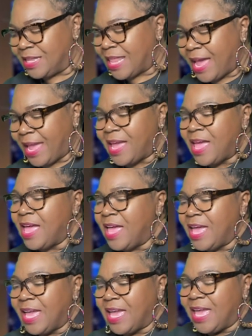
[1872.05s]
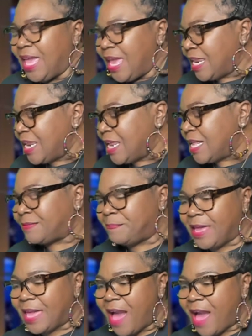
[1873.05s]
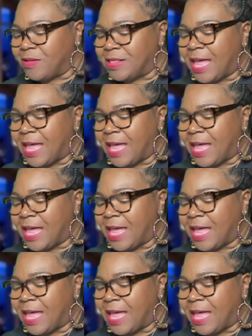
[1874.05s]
Like, he didn't speak out.